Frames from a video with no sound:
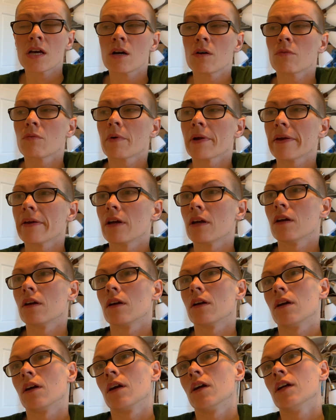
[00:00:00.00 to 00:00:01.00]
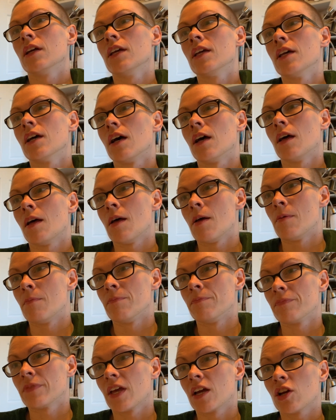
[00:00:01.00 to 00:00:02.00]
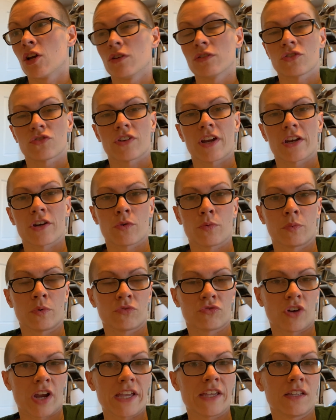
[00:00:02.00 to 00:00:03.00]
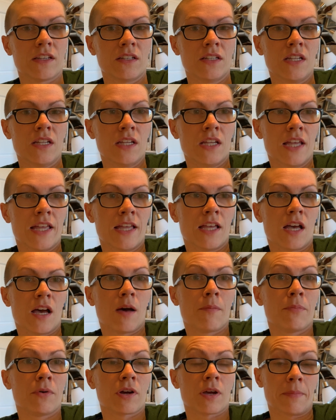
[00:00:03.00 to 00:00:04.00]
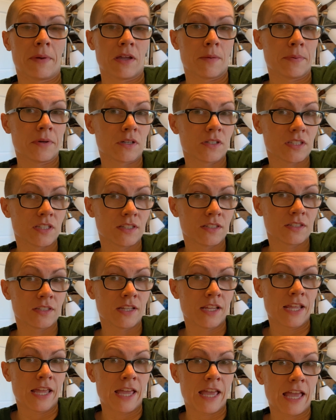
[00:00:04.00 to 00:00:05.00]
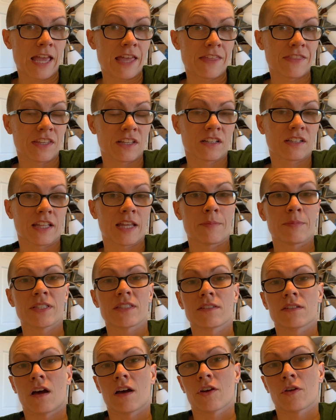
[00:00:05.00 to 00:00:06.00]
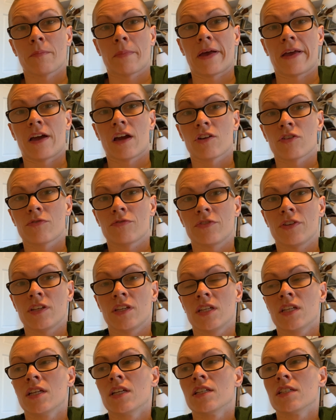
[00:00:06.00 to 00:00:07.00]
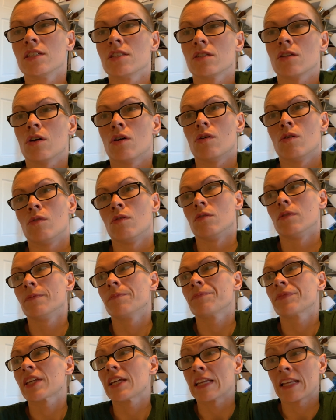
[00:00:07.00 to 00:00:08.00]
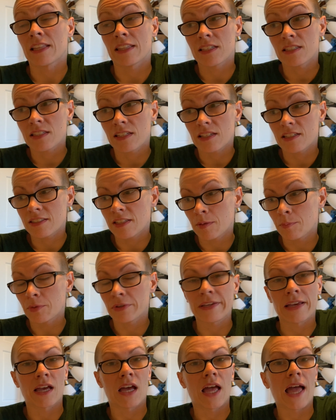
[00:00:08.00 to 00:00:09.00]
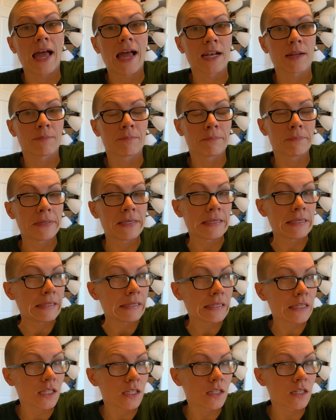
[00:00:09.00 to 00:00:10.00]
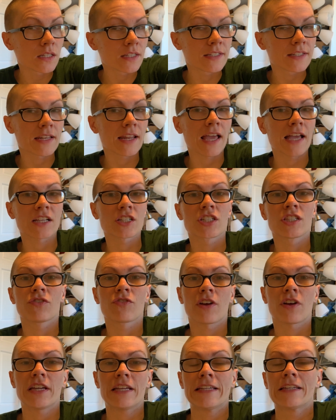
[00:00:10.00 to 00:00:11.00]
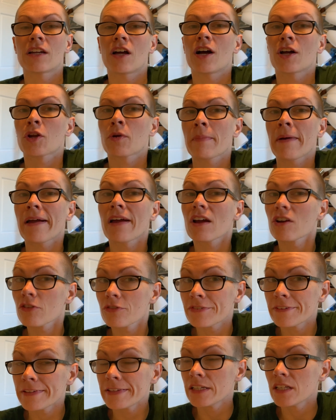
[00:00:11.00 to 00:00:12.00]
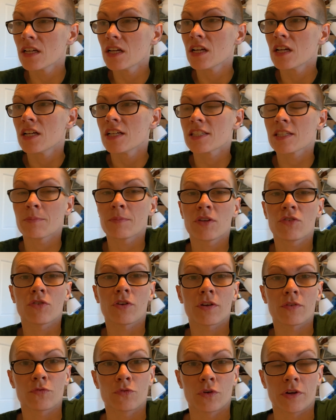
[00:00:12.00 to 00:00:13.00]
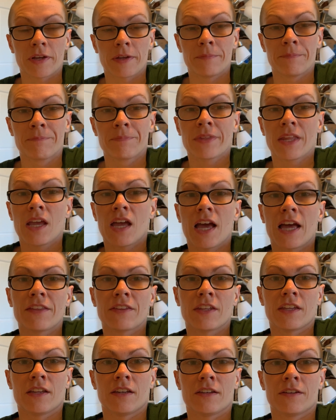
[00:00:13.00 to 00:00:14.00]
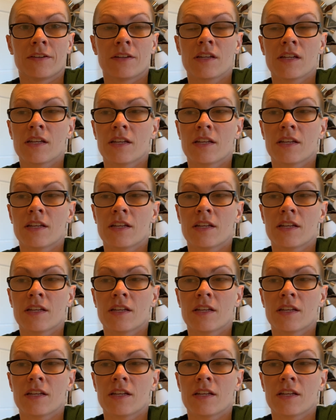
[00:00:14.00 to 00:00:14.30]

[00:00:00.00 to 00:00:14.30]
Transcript: where a ghostwriter will write a book about a person and then claim it's an autobiography. So, can I list an example? Yeah, Adam Peaty didn't actually write an autobiography. Somebody wrote it for him and then